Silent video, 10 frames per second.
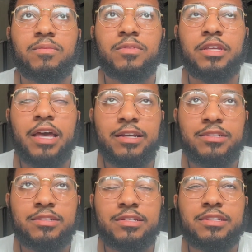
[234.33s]

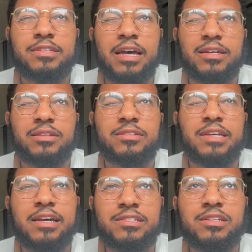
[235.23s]
yes,
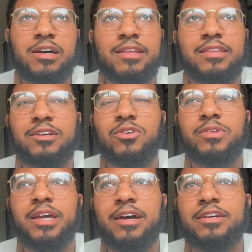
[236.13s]
Tesla I think
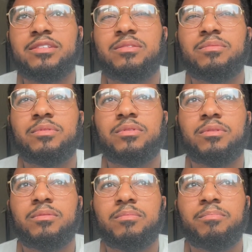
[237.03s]
only has
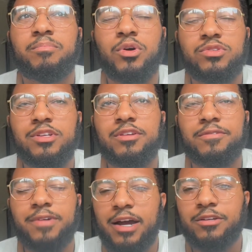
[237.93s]
most of their
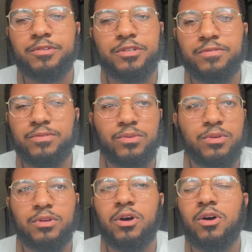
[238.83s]
factories
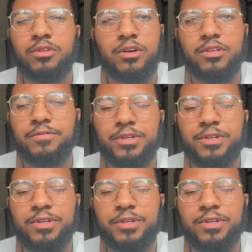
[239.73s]
for all their other